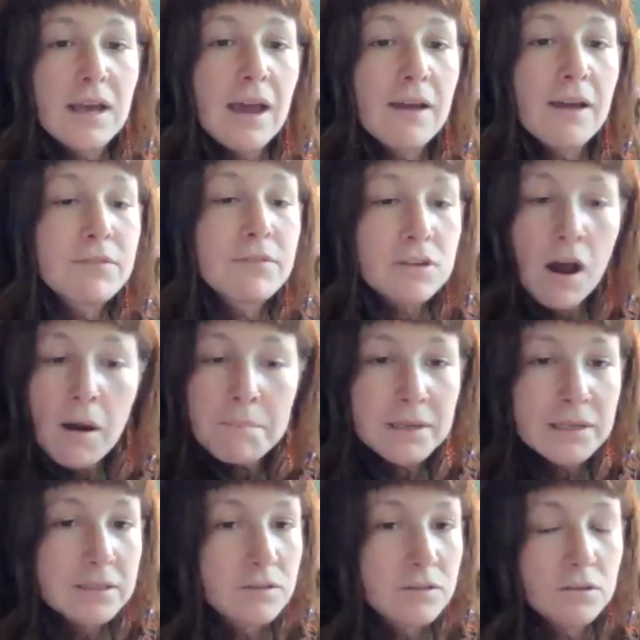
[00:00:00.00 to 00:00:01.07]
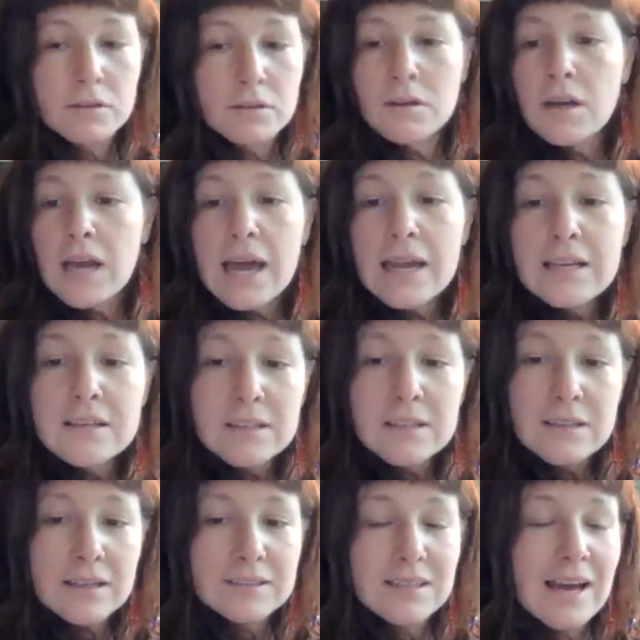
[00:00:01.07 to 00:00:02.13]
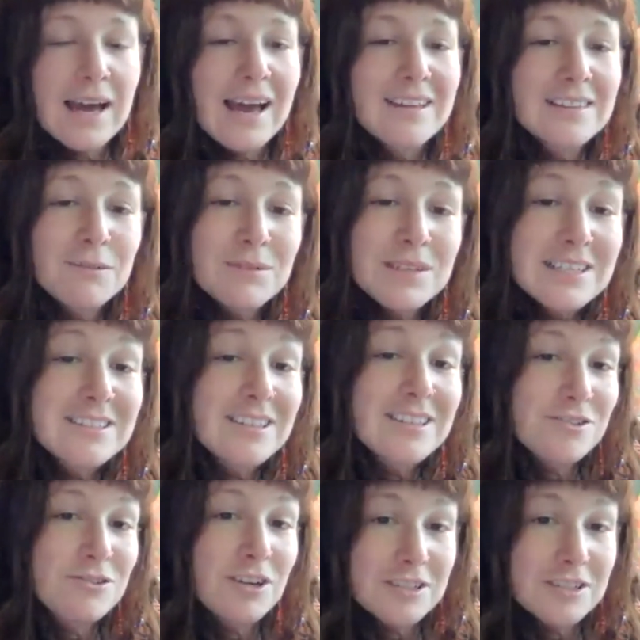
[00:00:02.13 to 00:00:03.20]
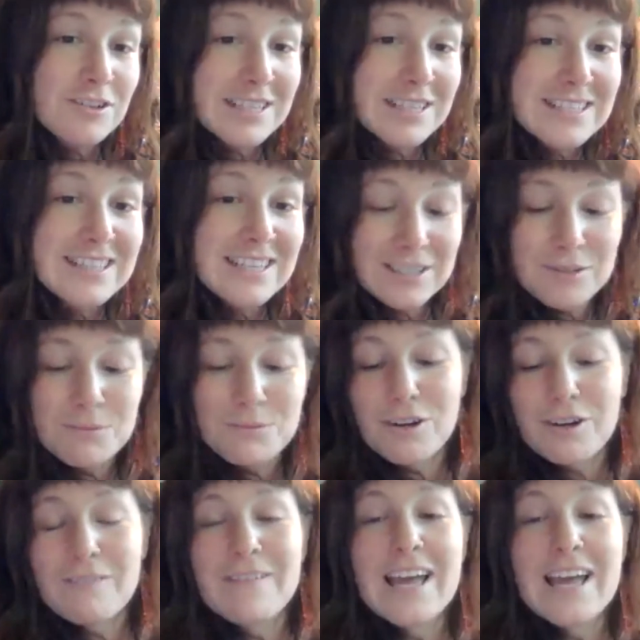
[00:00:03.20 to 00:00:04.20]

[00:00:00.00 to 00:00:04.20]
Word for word: heavy topics or anything like that, I think we need to trust our instincts more.